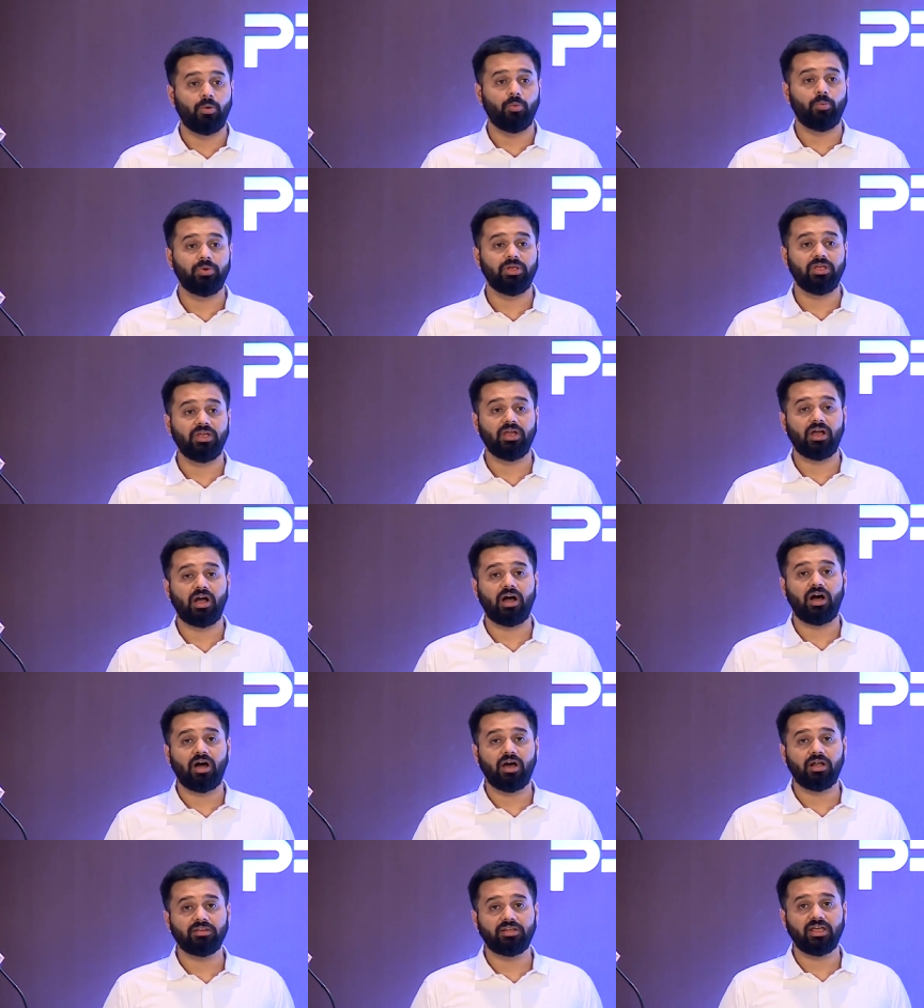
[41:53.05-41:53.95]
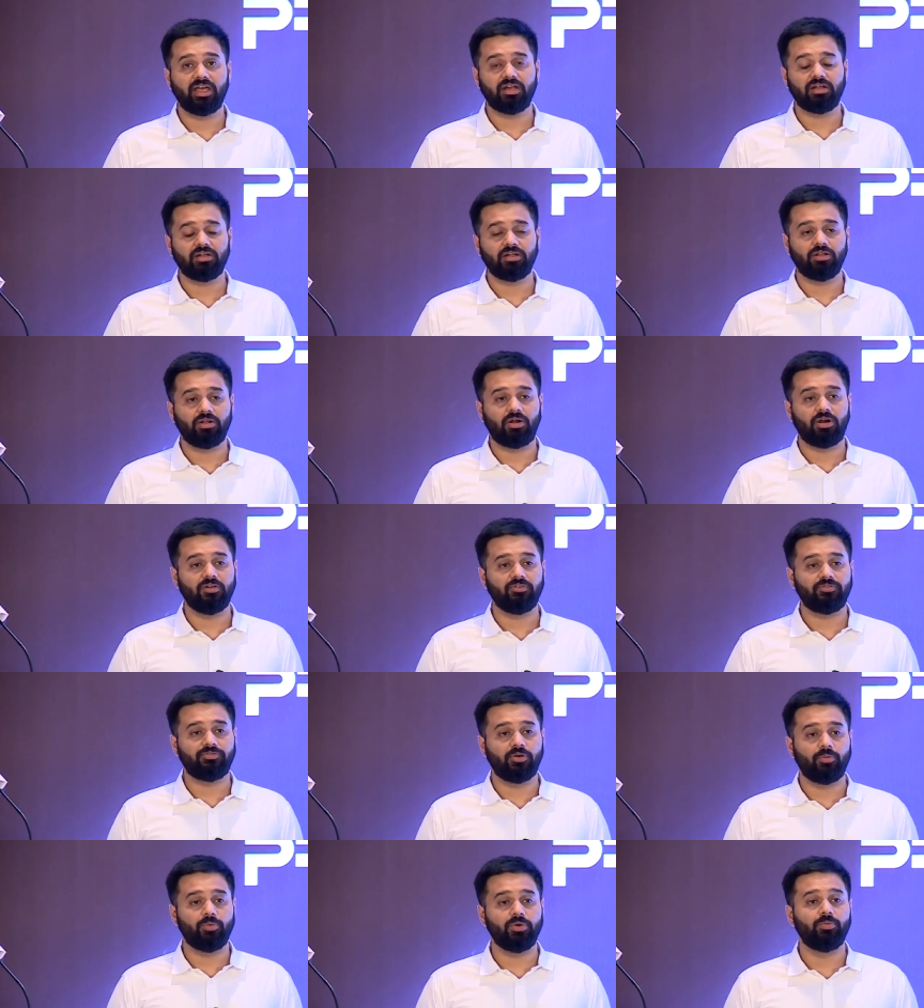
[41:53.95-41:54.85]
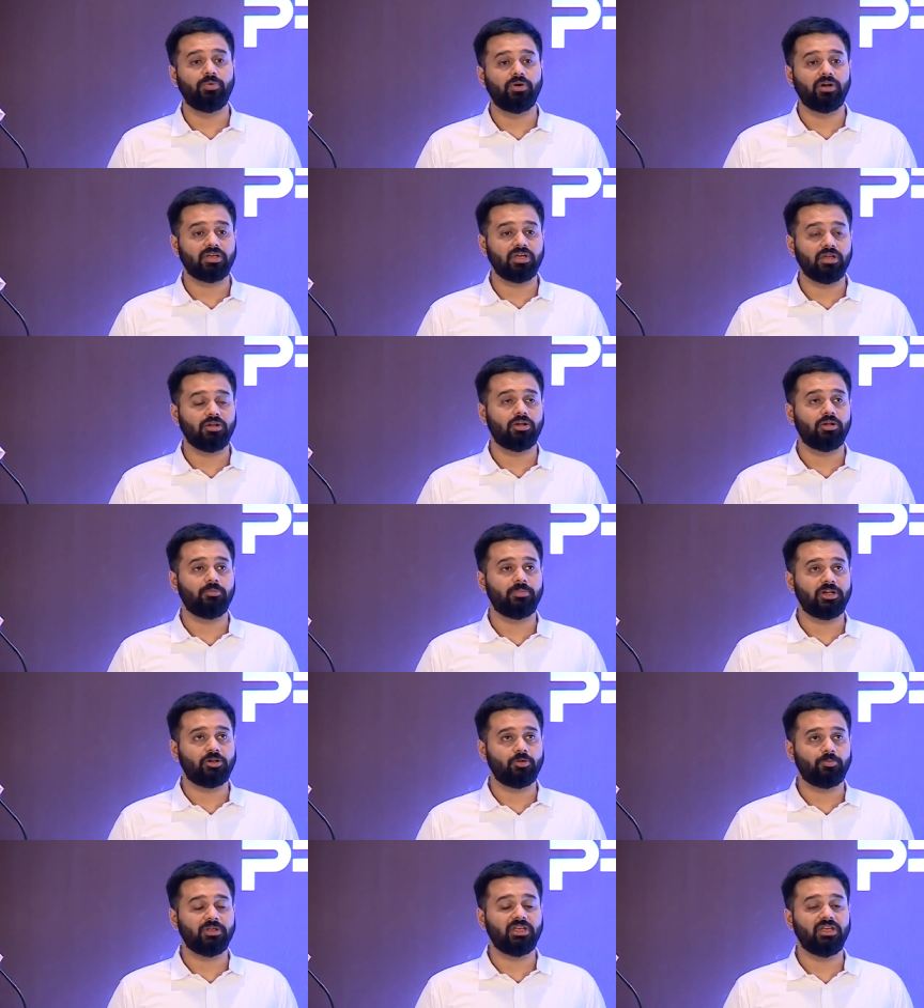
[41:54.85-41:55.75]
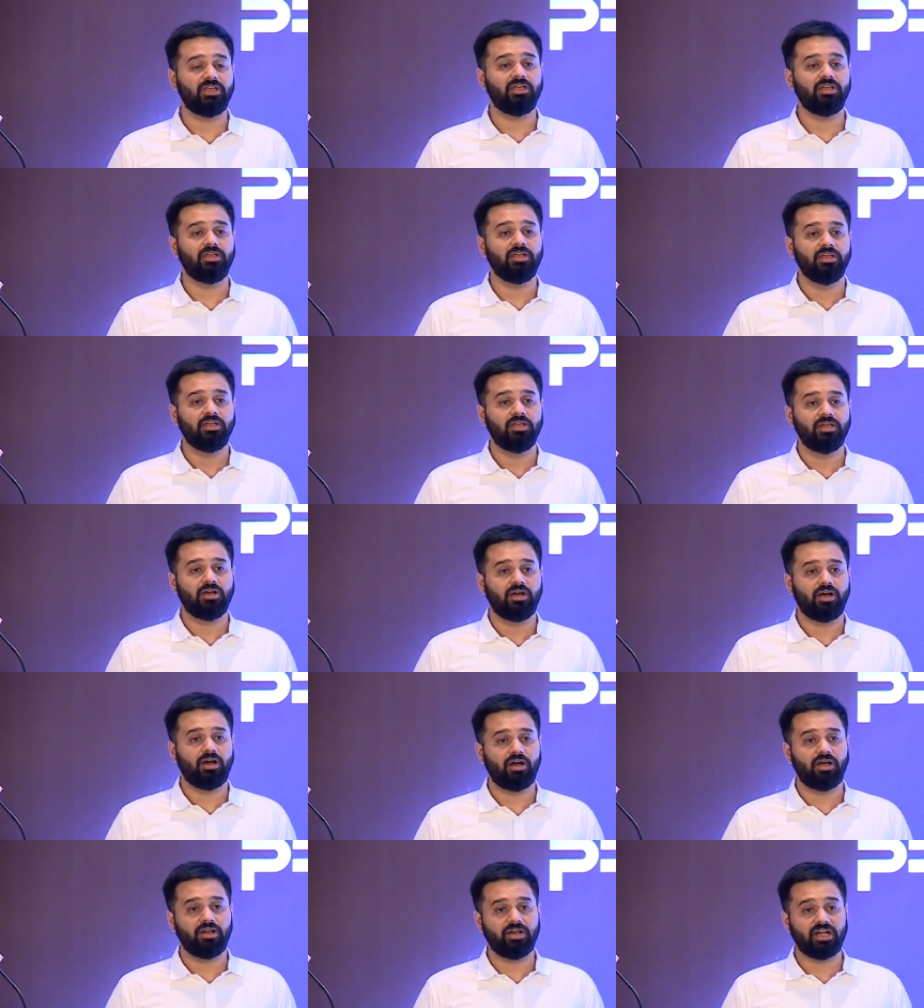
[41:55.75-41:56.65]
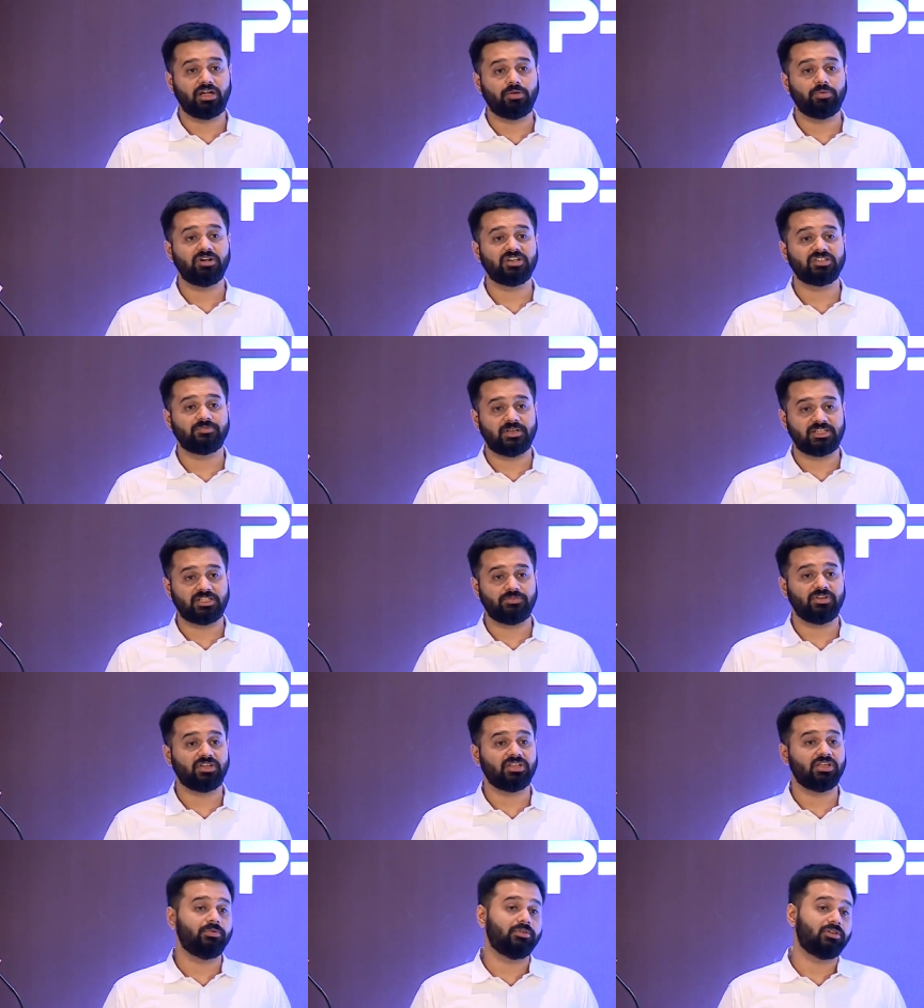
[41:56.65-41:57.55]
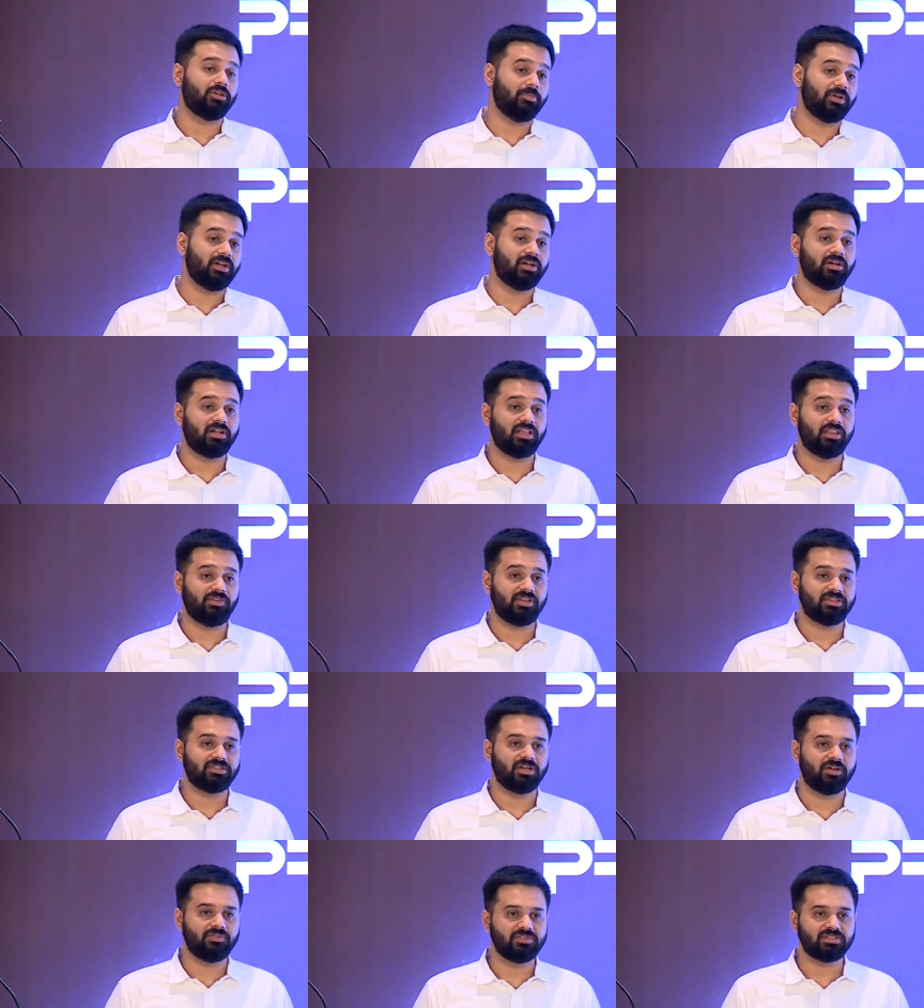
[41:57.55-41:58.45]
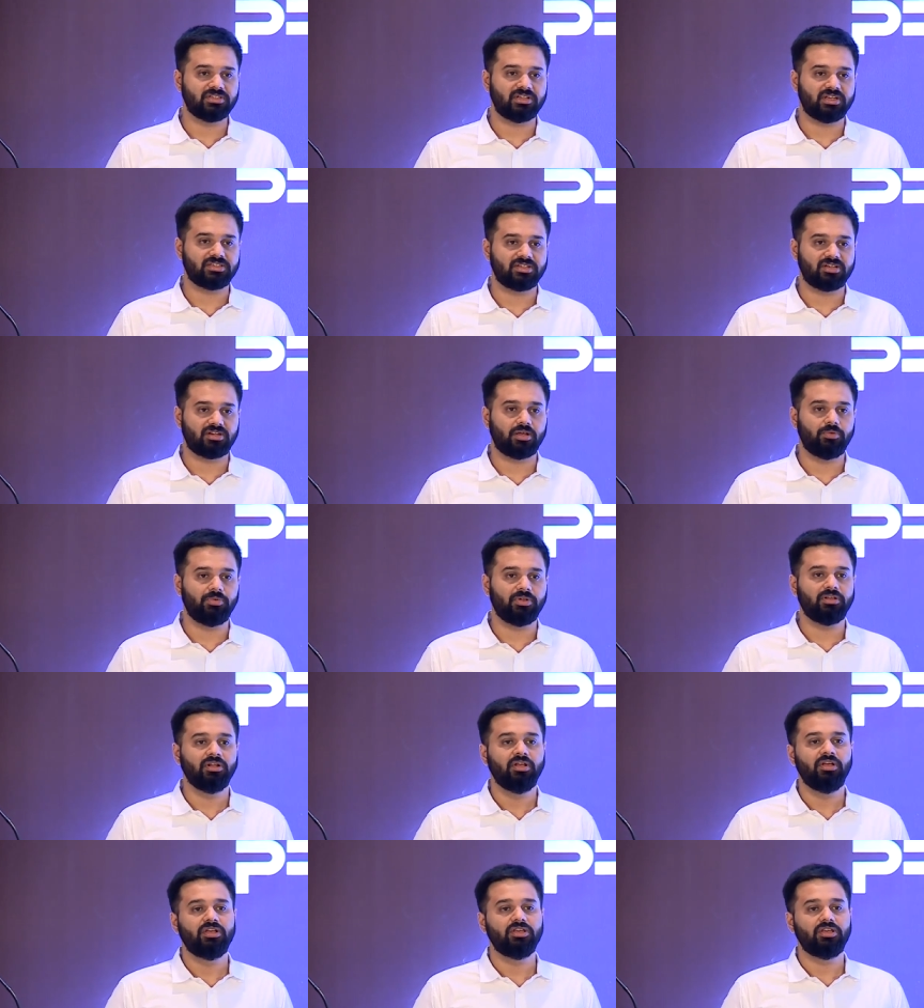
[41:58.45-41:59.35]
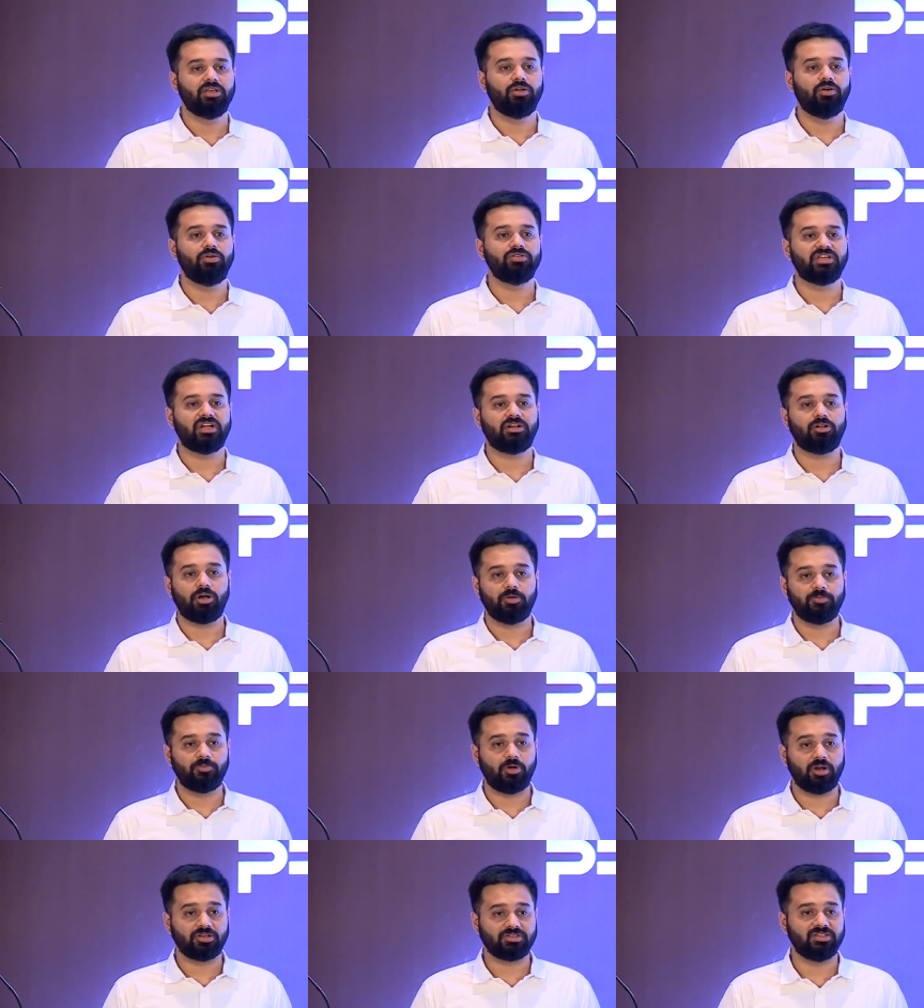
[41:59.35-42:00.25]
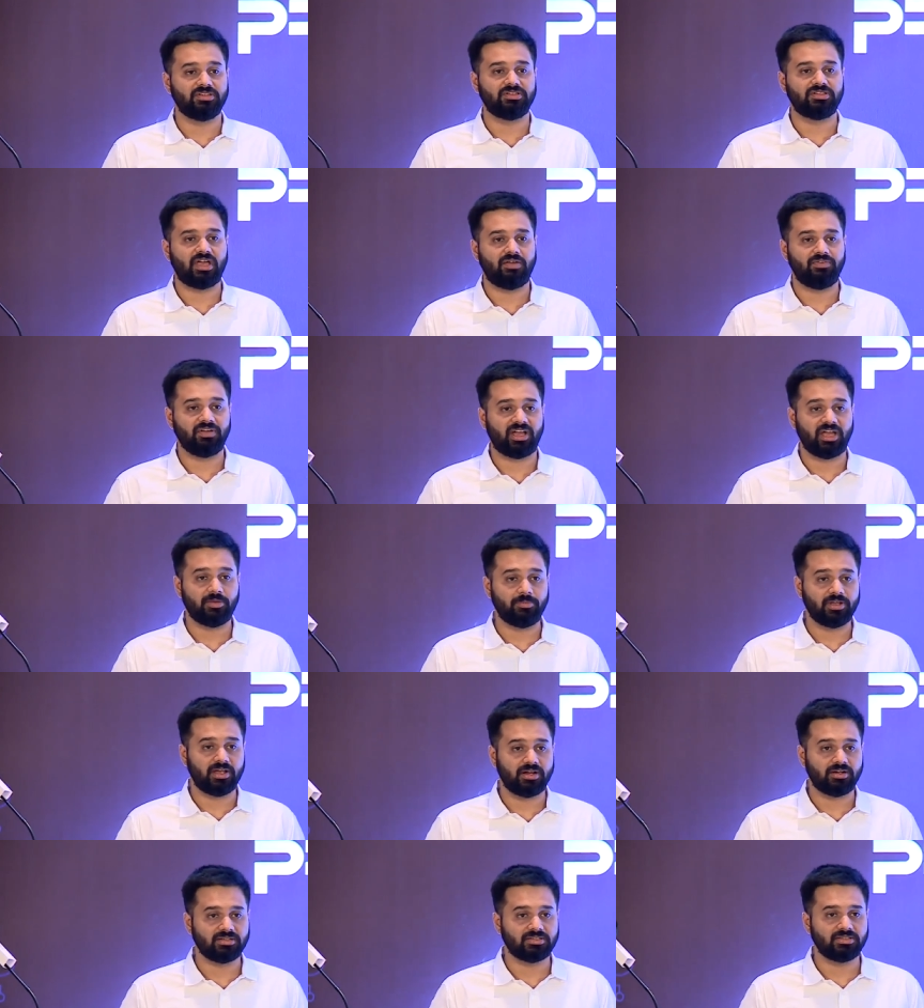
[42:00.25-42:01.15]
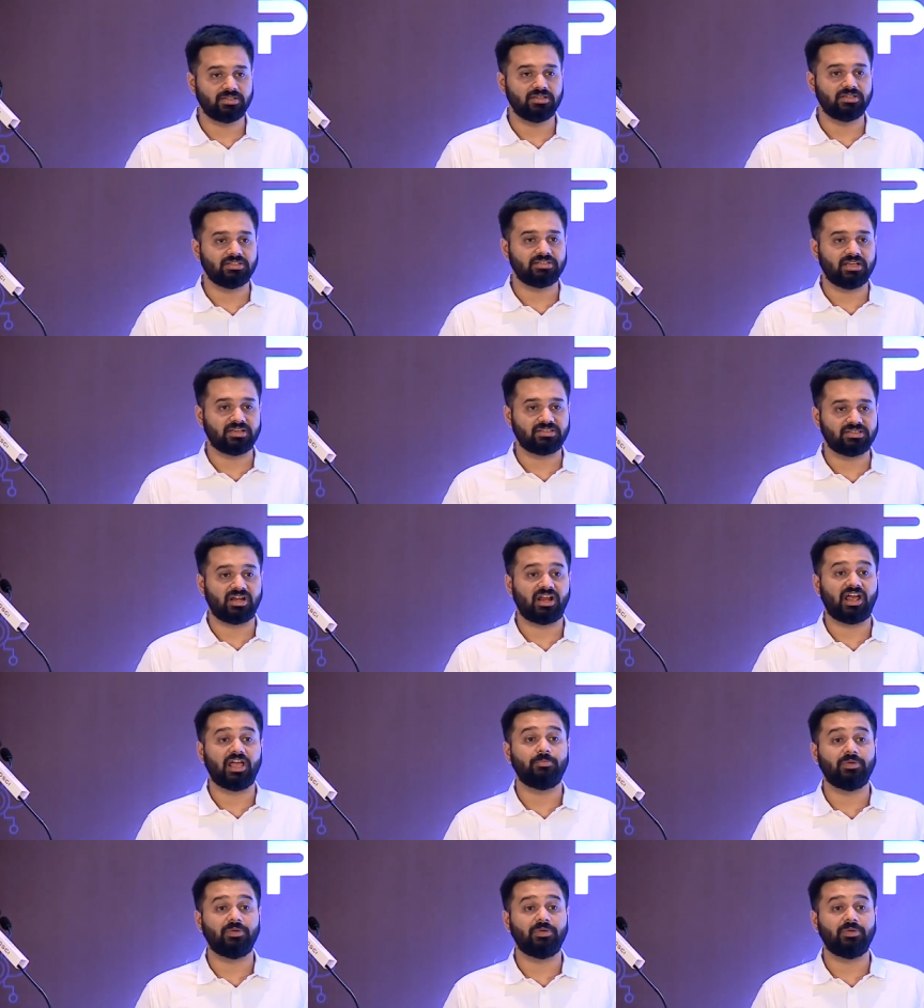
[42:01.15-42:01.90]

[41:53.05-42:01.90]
We are there in a lot of. We're working on a P2P network specifically with your media delivery services, etc. With set-top boxes having IP addresses, etc.